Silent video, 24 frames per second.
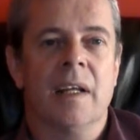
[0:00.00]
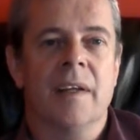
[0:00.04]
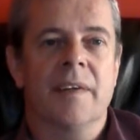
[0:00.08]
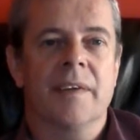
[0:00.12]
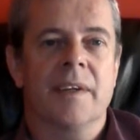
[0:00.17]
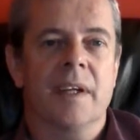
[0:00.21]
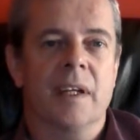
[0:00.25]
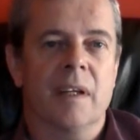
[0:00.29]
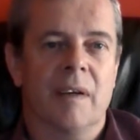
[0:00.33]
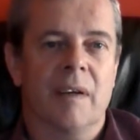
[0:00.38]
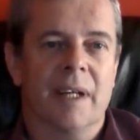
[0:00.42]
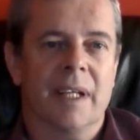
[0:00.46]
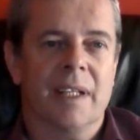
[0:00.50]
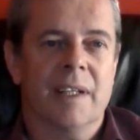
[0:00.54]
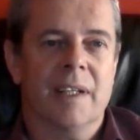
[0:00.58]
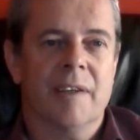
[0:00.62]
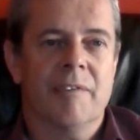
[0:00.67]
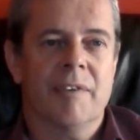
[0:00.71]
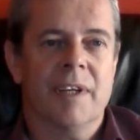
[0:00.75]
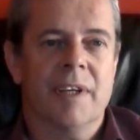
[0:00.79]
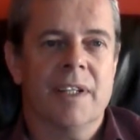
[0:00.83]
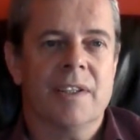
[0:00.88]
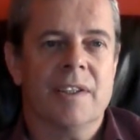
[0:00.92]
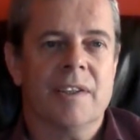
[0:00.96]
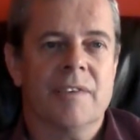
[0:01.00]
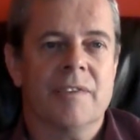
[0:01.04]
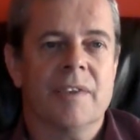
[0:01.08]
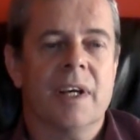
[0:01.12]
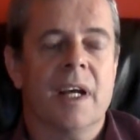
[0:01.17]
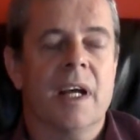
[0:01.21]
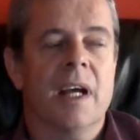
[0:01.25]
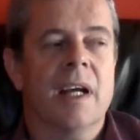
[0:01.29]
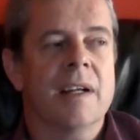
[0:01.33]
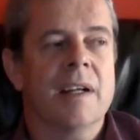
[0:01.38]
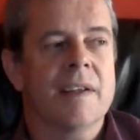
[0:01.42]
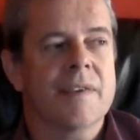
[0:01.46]
the likely event of
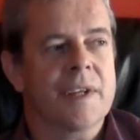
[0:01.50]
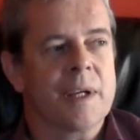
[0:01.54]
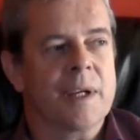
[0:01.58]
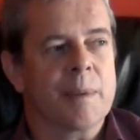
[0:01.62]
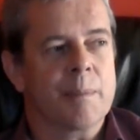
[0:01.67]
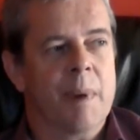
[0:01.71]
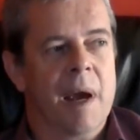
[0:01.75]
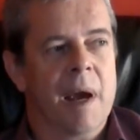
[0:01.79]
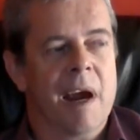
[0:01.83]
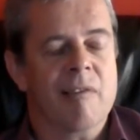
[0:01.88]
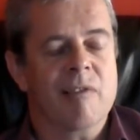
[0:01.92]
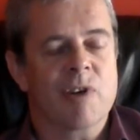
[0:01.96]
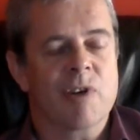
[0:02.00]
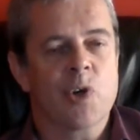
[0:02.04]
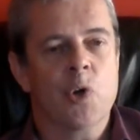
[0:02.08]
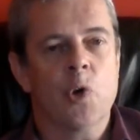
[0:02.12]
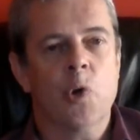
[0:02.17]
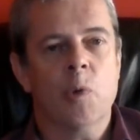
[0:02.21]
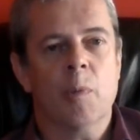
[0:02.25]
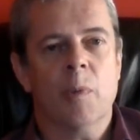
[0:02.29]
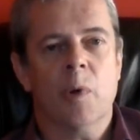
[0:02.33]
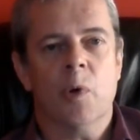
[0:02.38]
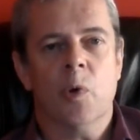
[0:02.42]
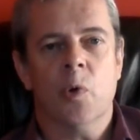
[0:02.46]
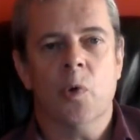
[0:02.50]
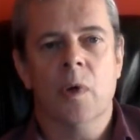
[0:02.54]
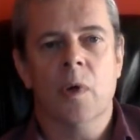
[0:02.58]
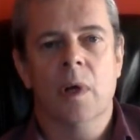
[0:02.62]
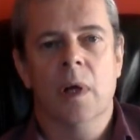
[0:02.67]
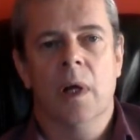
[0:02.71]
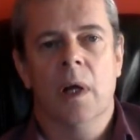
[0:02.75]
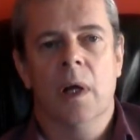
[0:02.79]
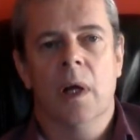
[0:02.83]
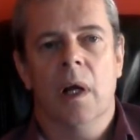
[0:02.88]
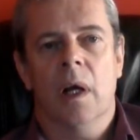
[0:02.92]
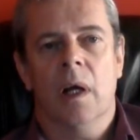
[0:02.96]
anything paranormal
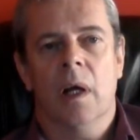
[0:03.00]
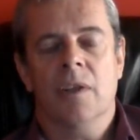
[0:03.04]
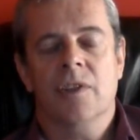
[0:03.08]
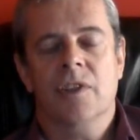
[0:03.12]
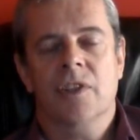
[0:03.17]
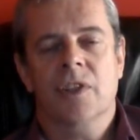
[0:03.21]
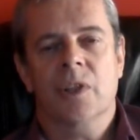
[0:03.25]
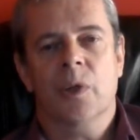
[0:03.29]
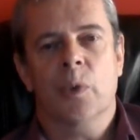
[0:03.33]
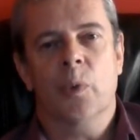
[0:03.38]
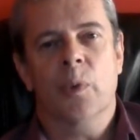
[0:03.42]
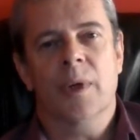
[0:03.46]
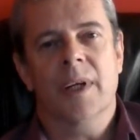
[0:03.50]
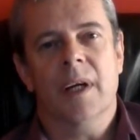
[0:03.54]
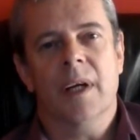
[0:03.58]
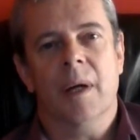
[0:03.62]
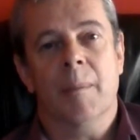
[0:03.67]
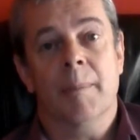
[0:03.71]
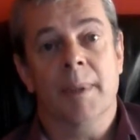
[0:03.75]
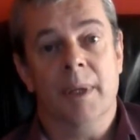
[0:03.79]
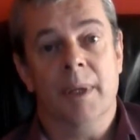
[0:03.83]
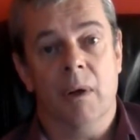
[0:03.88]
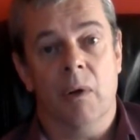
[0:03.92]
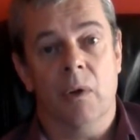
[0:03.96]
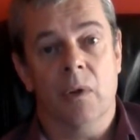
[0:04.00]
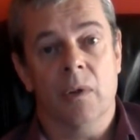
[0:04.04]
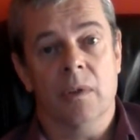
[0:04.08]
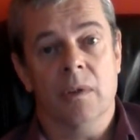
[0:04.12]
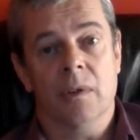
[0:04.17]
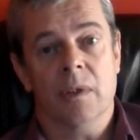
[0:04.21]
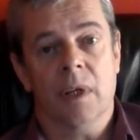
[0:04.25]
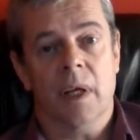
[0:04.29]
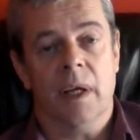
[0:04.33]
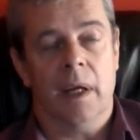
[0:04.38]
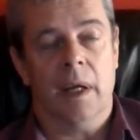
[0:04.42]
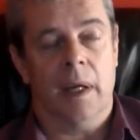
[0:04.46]
until we are
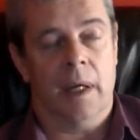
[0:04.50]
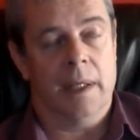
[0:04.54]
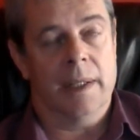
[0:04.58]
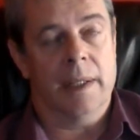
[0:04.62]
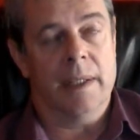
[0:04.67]
beyond any